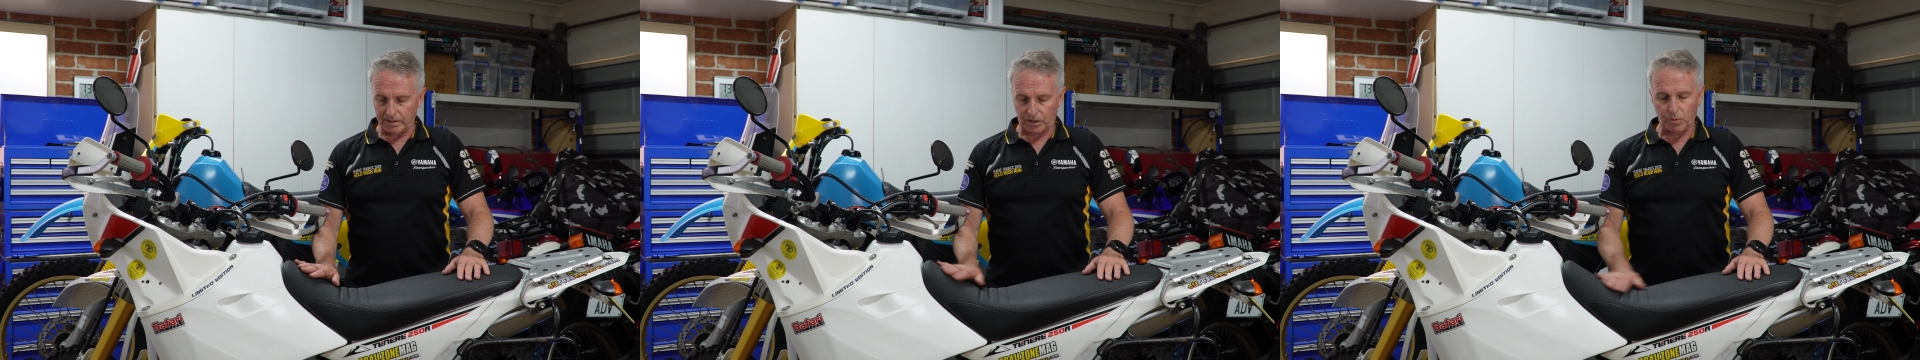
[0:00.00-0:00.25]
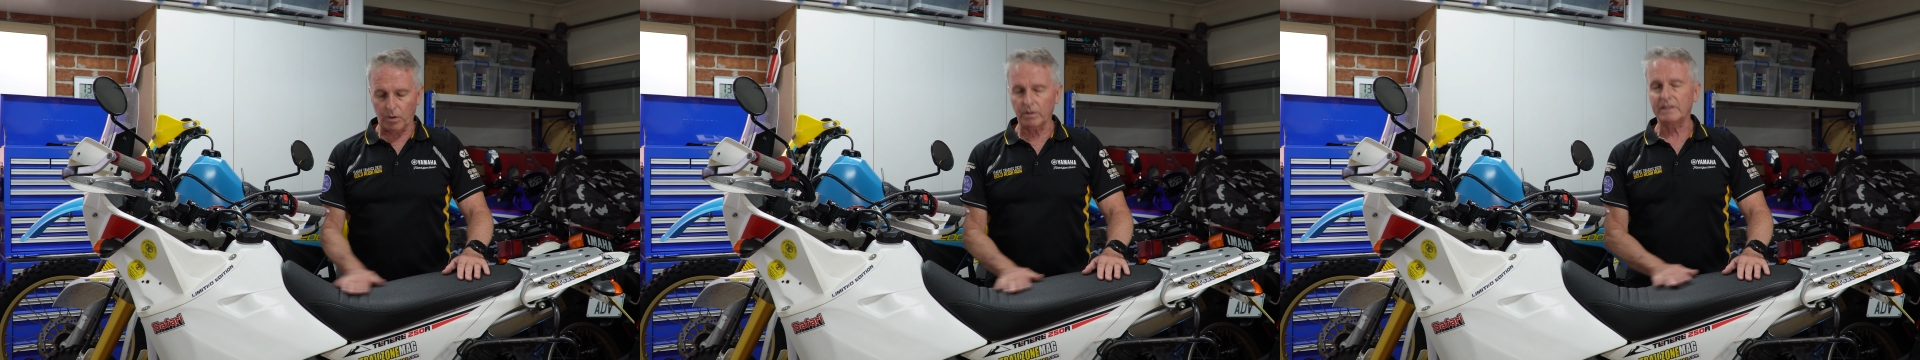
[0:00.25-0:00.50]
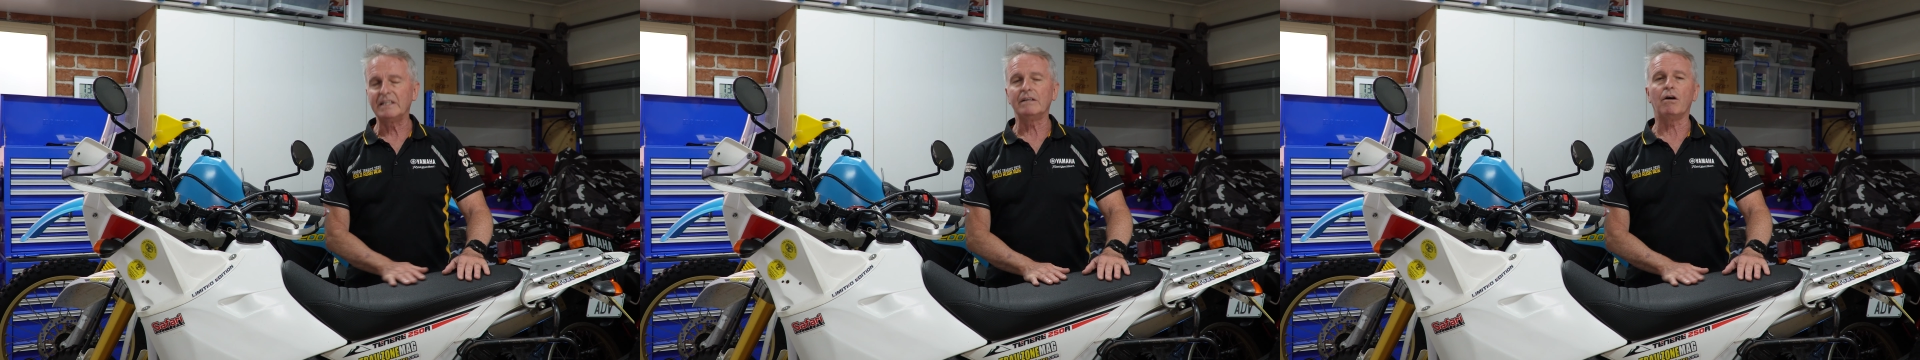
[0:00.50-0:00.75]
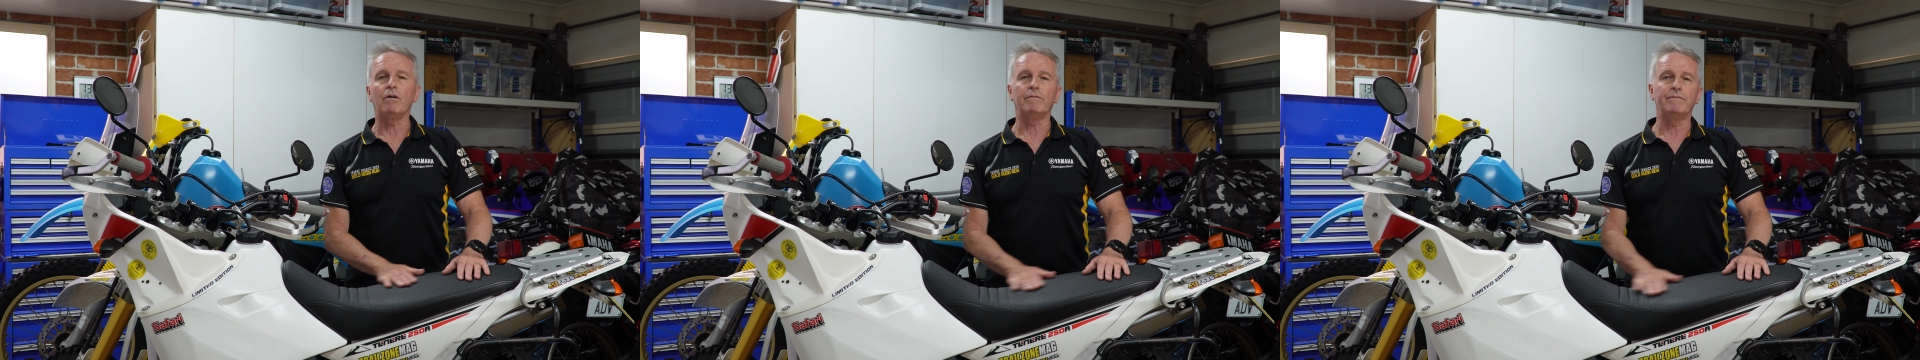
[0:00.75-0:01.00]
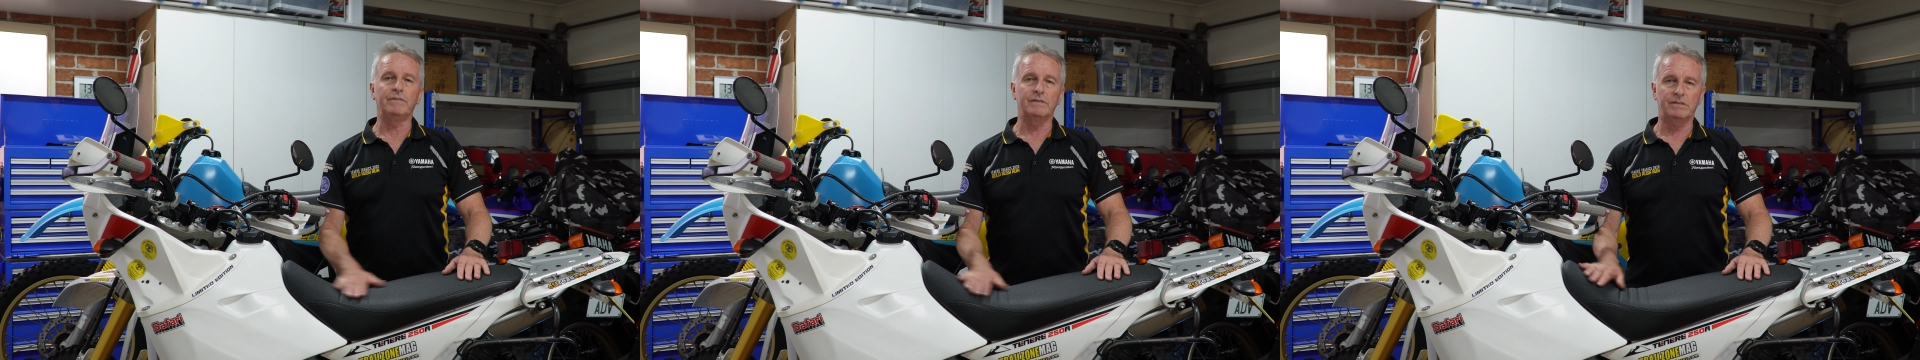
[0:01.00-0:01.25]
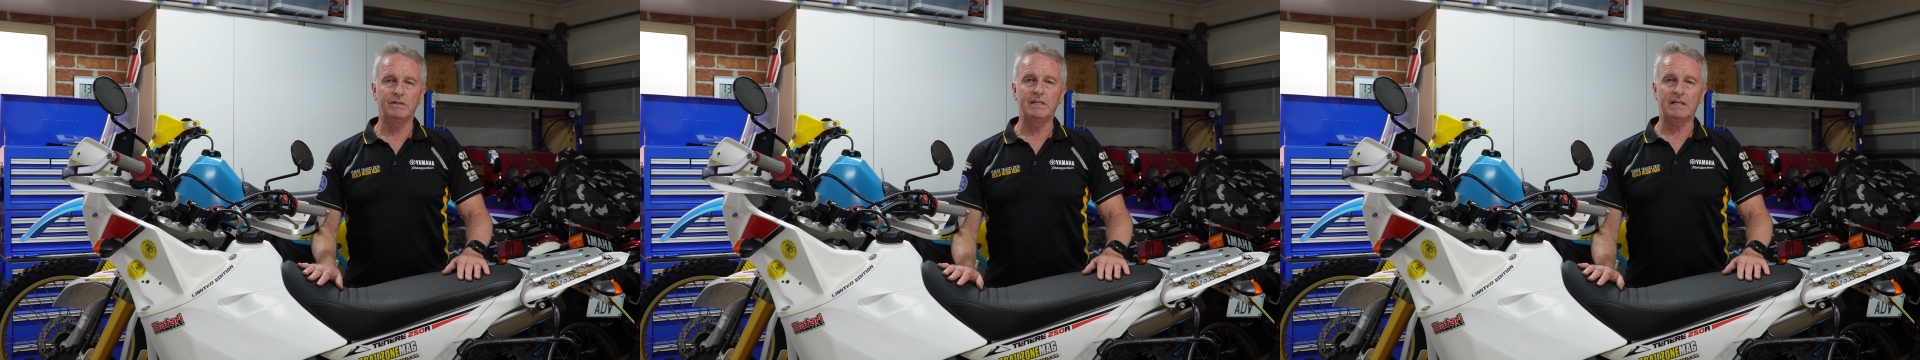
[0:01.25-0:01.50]
quality of the
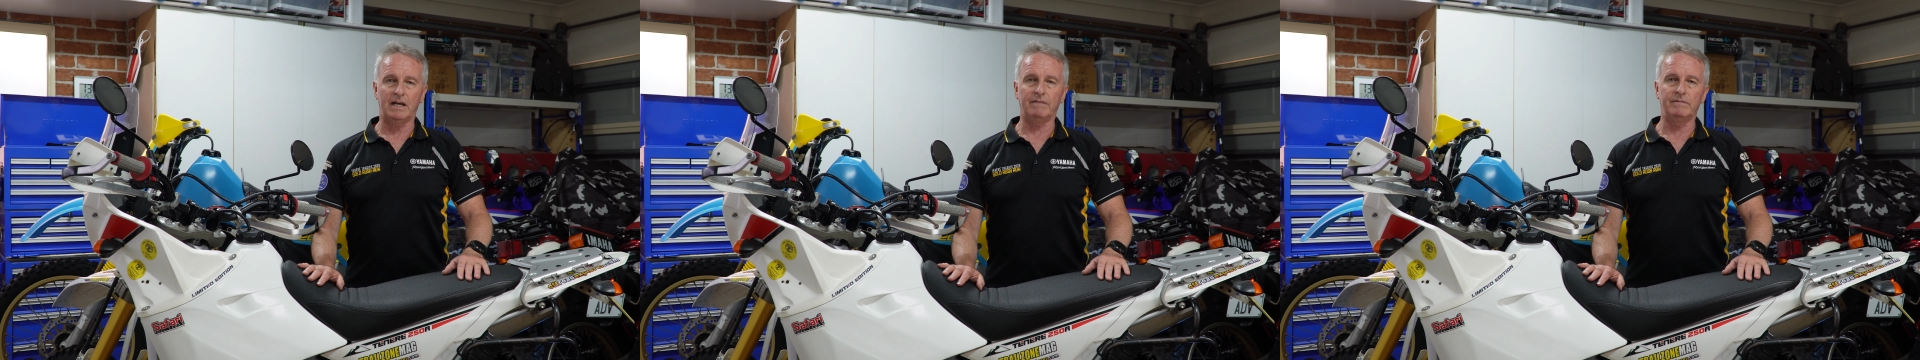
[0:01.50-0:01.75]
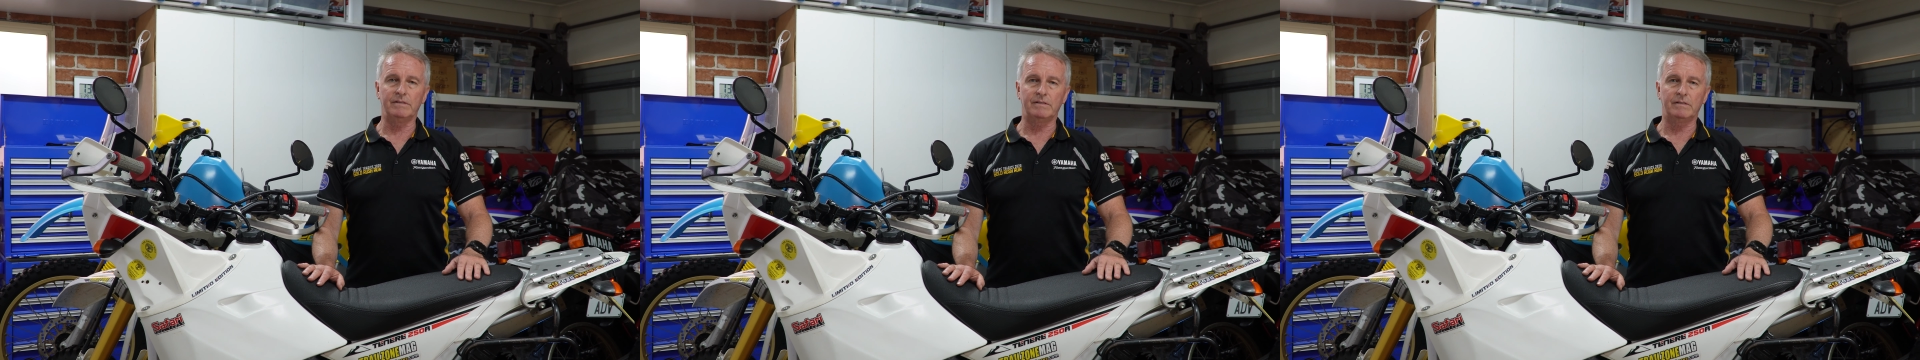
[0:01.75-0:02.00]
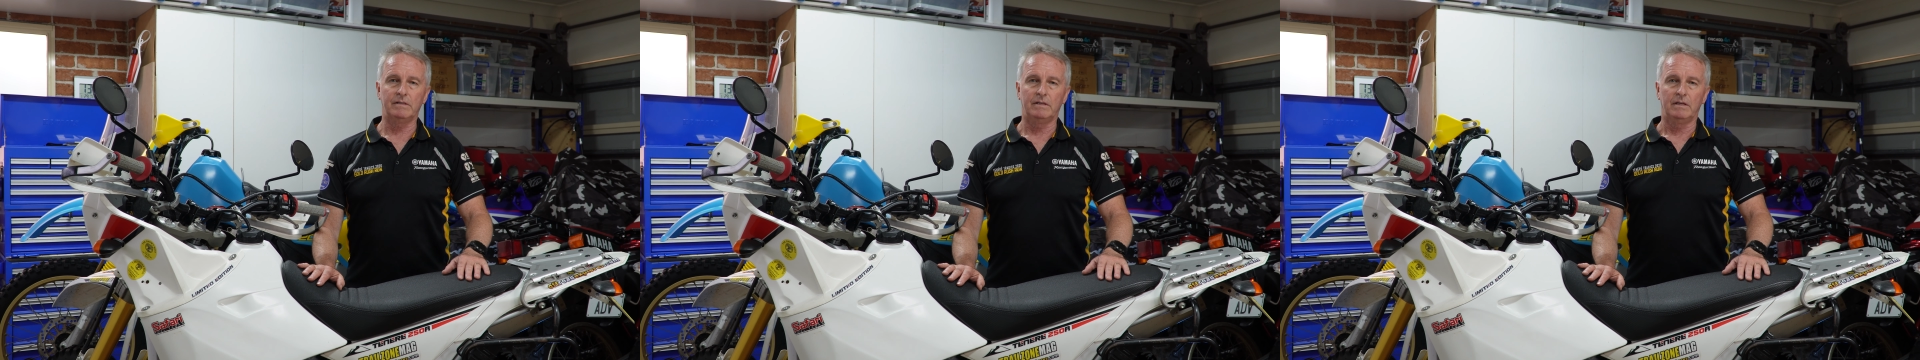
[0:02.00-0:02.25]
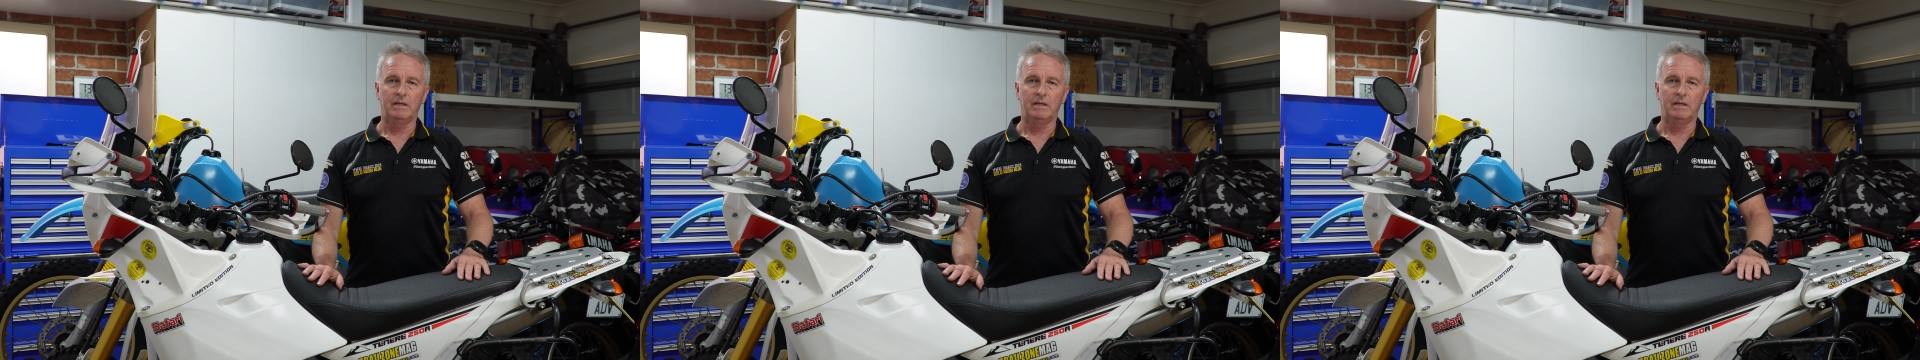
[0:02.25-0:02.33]
seat covers